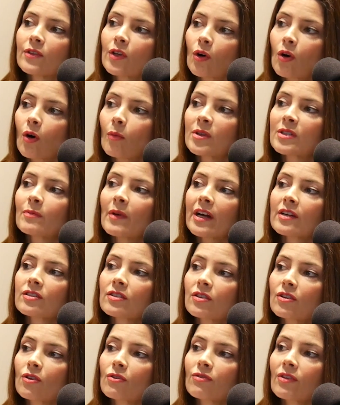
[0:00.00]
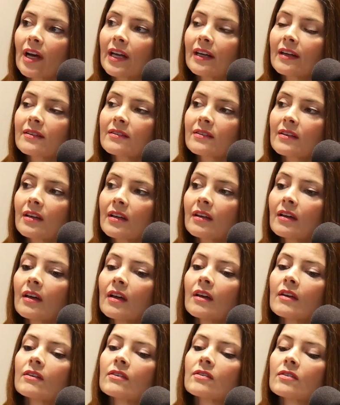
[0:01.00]
No home inspection, no
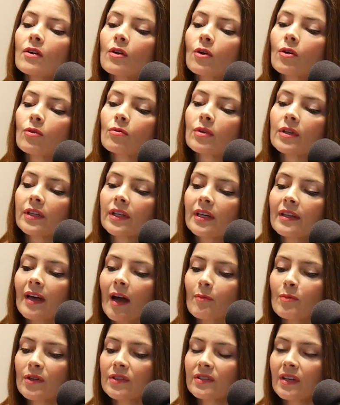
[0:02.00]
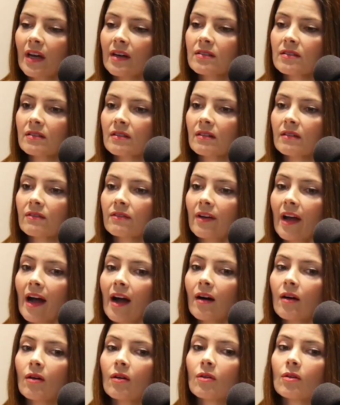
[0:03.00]
financing. So really that protection of
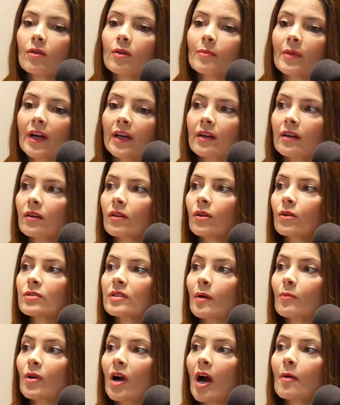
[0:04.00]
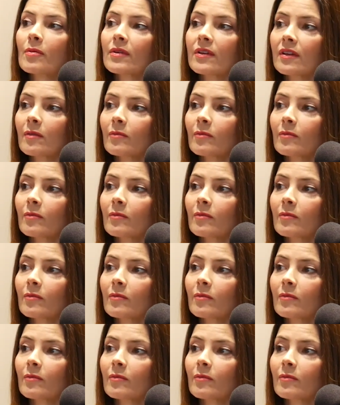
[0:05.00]
how am I going to close that property?